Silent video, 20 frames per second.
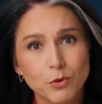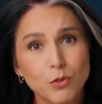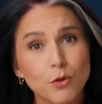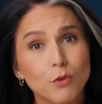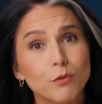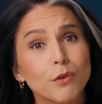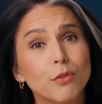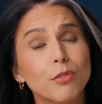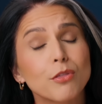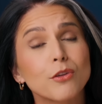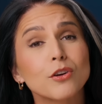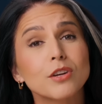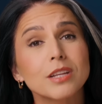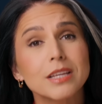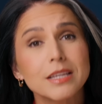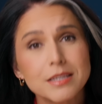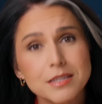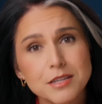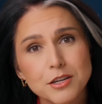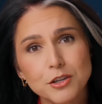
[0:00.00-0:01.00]
with over 30
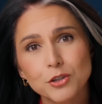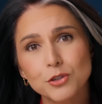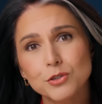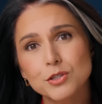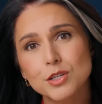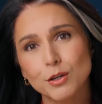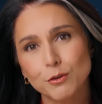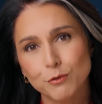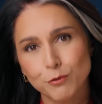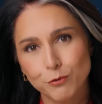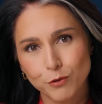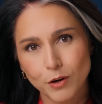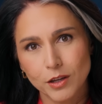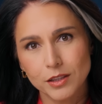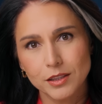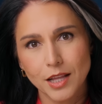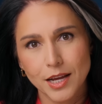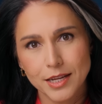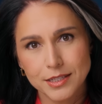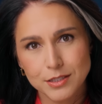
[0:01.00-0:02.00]
years of
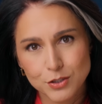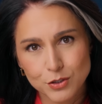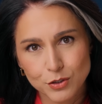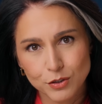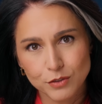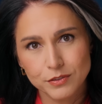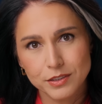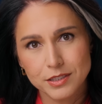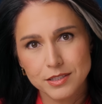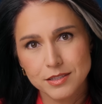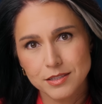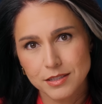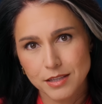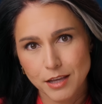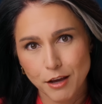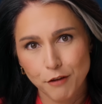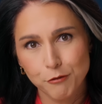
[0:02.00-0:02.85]
frontline service in the